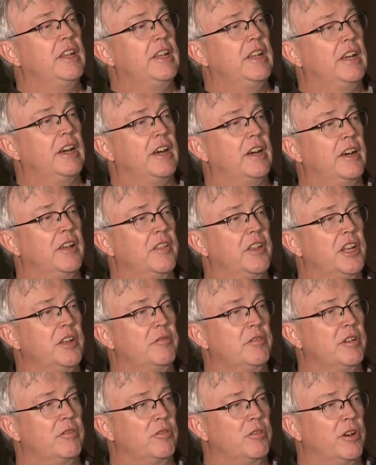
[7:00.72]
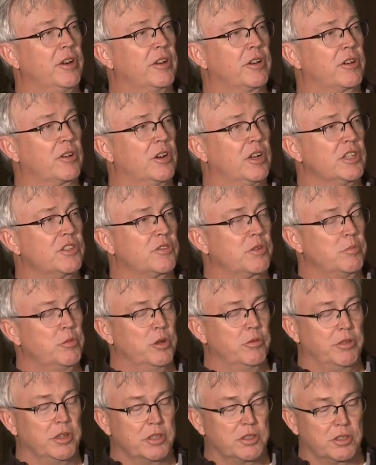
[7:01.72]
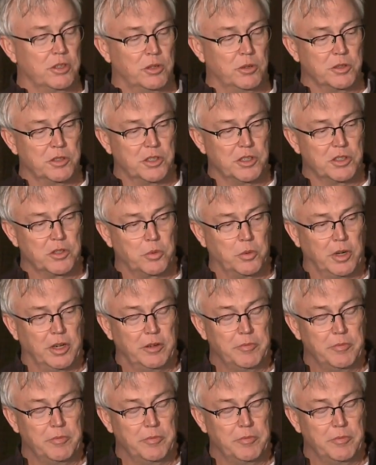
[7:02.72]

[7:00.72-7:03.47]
that I've ever run across for moving snow is this one.